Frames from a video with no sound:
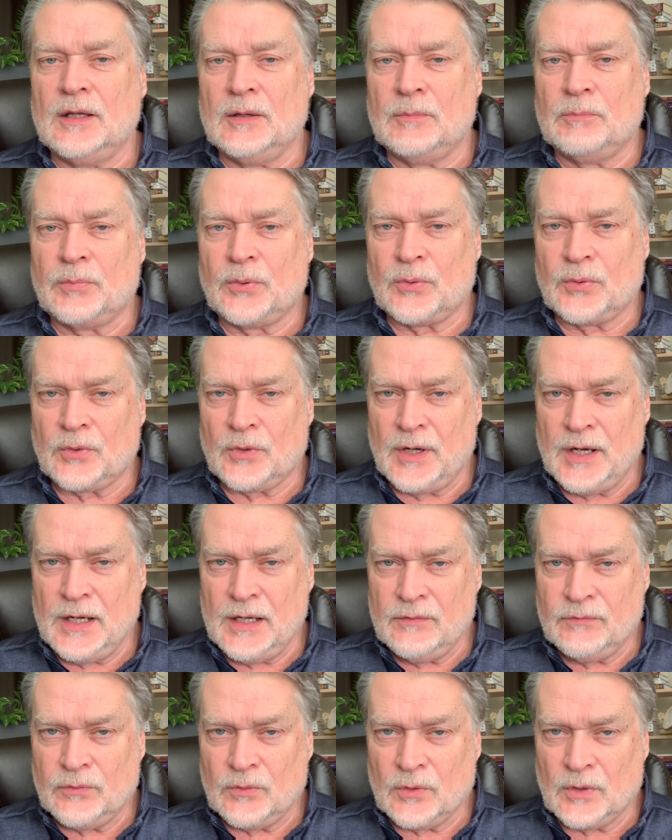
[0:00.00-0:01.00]

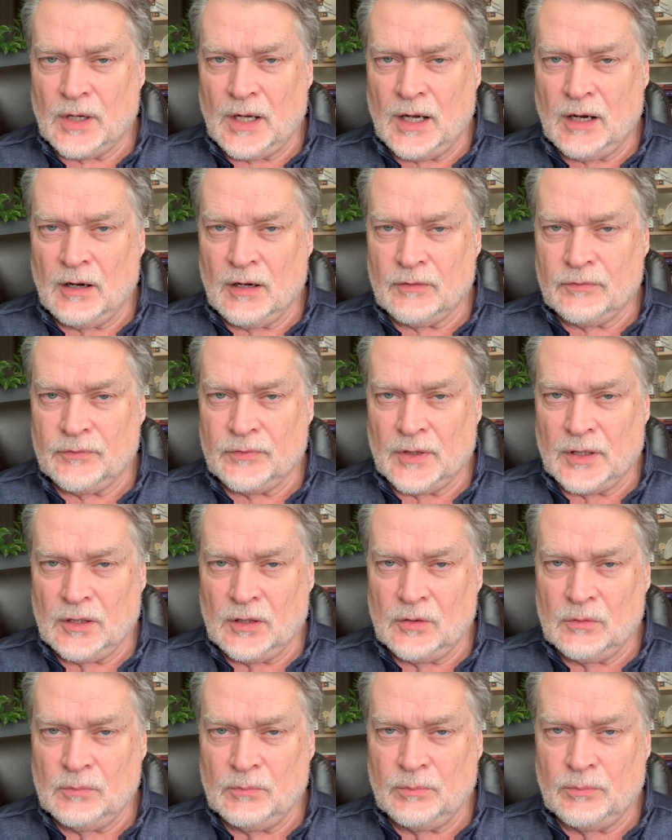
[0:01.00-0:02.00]
pray for our
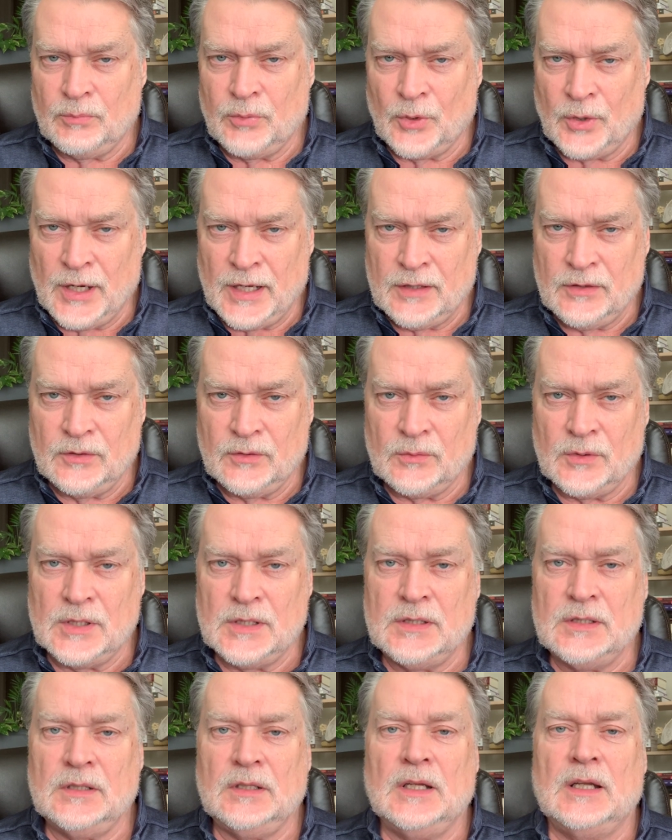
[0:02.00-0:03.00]
fellow
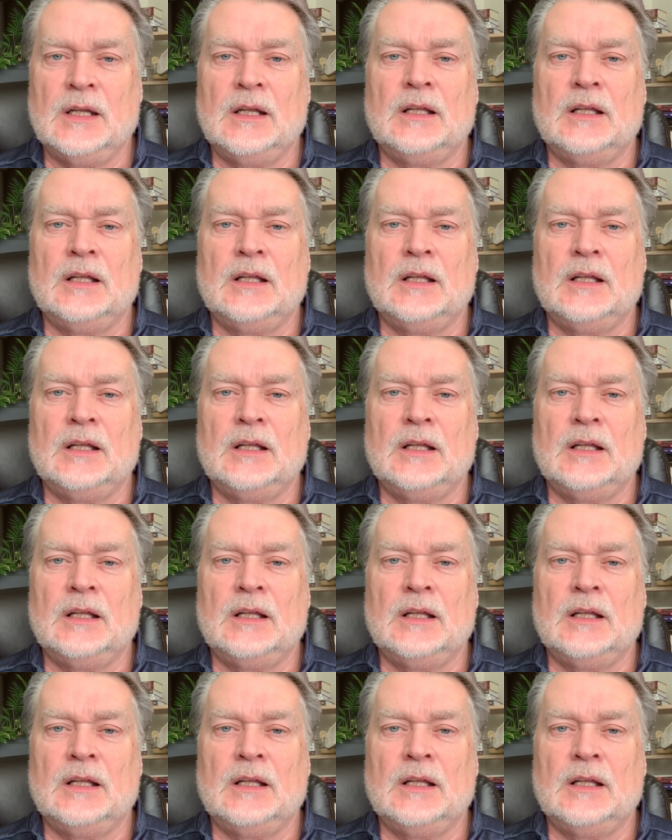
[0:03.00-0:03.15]
brethren